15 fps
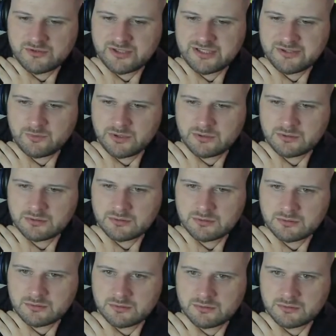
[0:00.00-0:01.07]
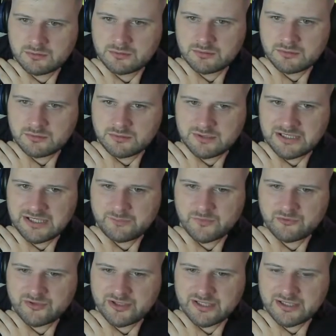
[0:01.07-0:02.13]
is it this one? That
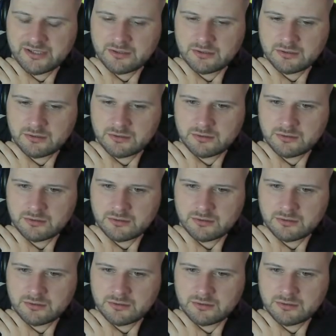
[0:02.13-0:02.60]
moves that.